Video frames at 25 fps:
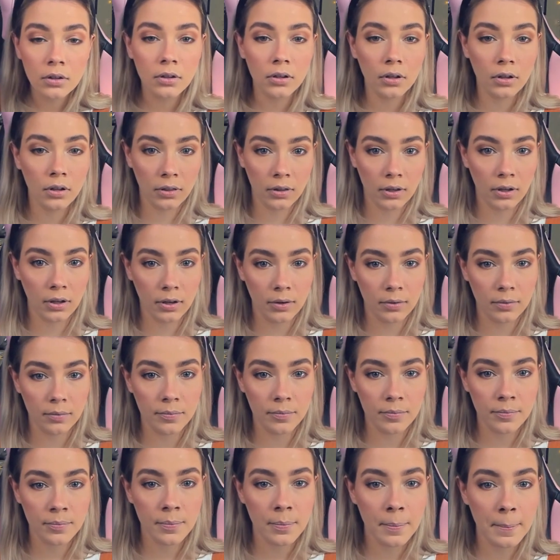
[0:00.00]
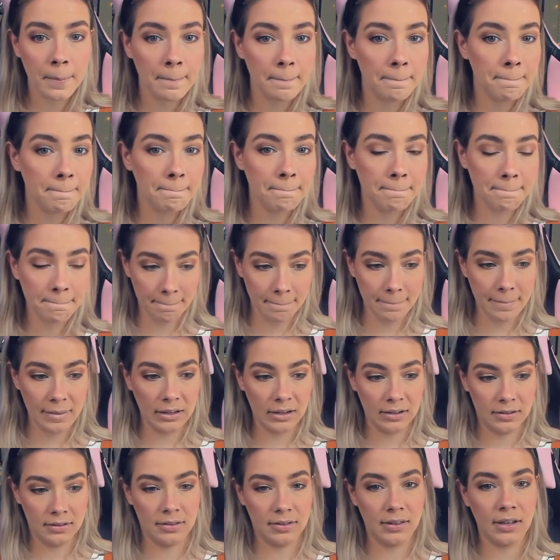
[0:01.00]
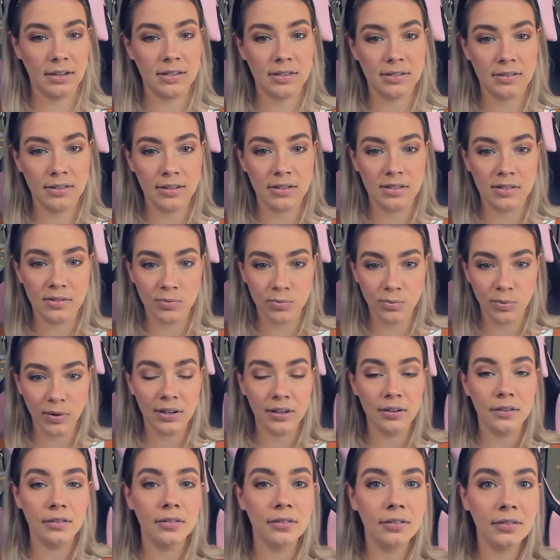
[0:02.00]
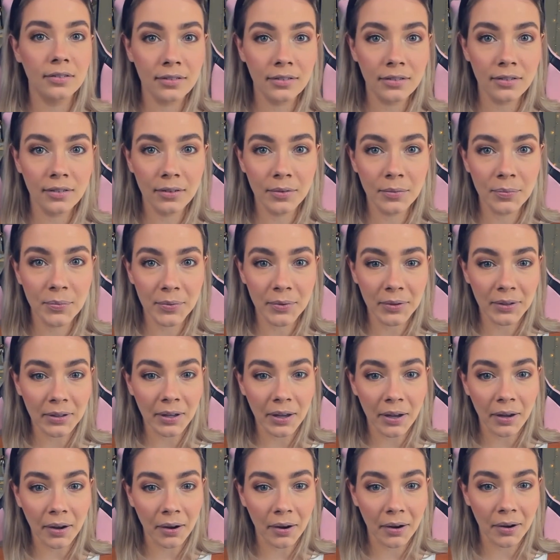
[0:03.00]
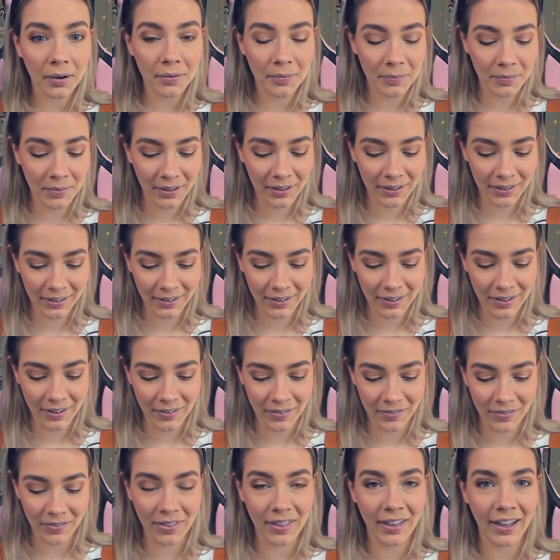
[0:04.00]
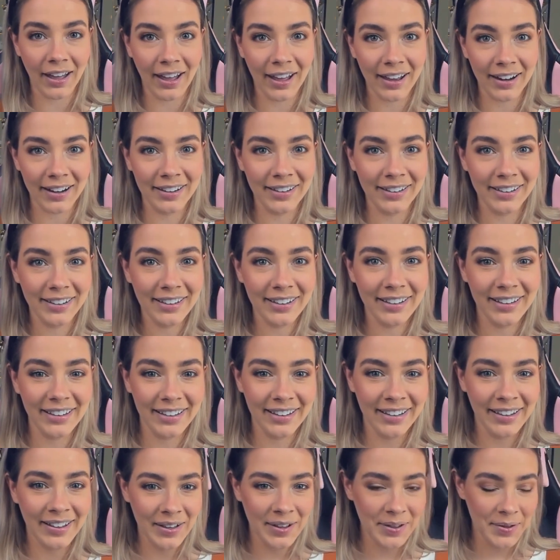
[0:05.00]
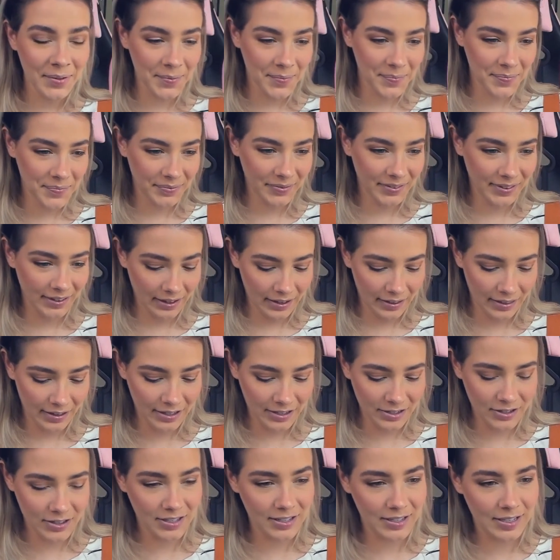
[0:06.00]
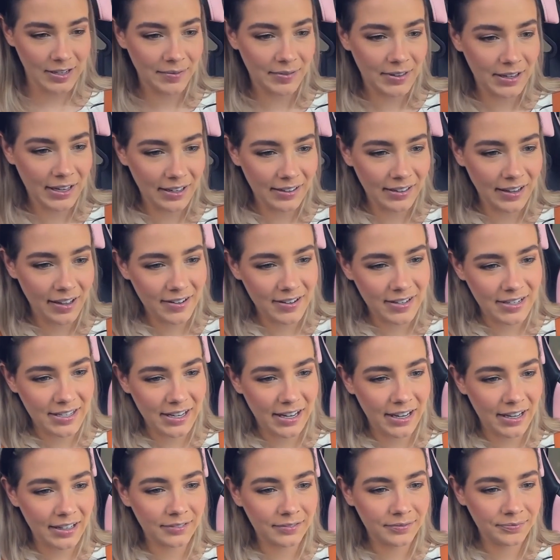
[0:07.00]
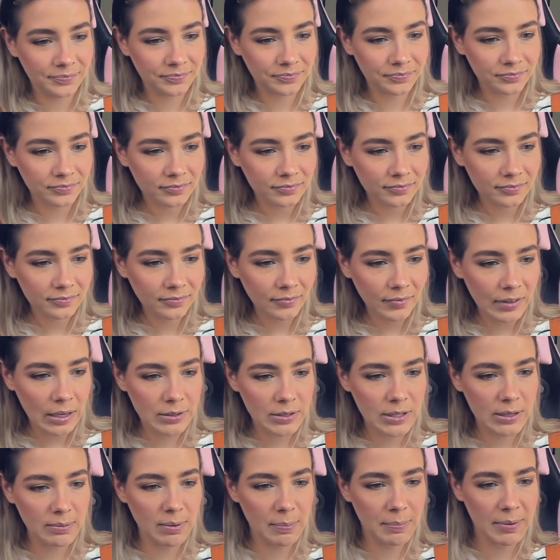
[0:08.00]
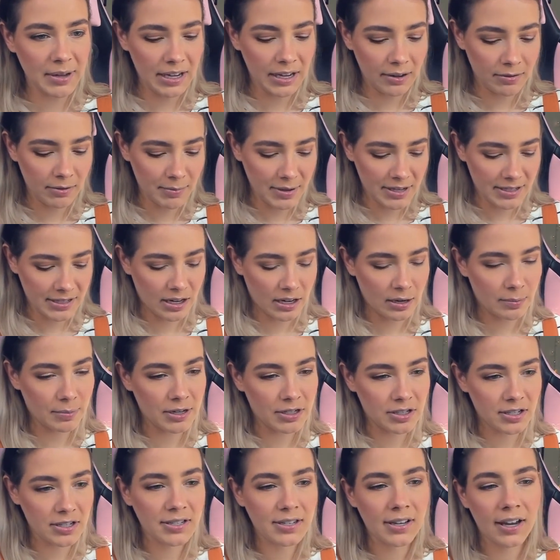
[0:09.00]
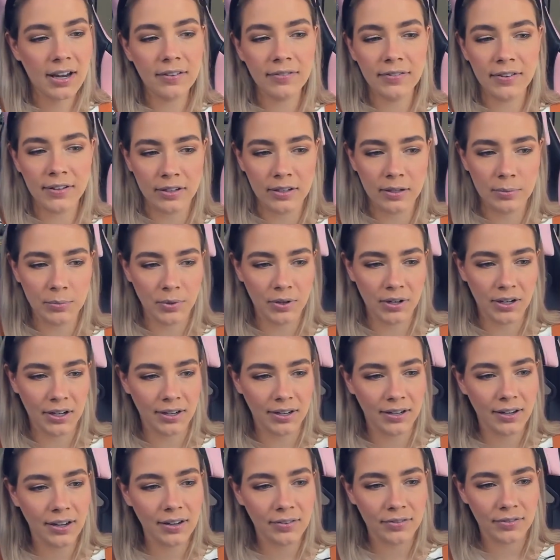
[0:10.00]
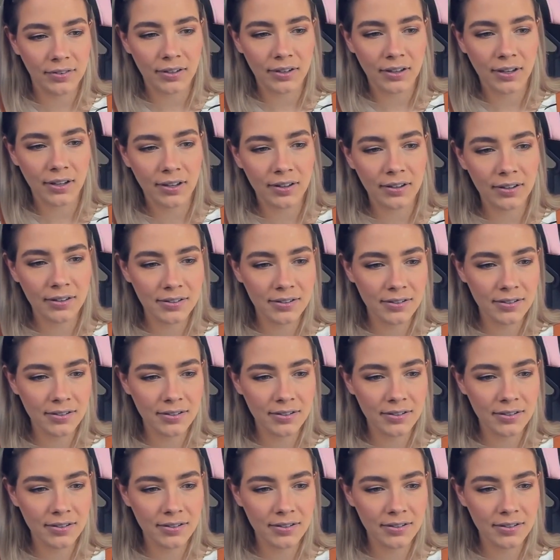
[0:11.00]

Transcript: And then that's one layer of that. And I do the same thing on the other side. Super picky with mascara brushes. I feel you, Morgan. I feel ya.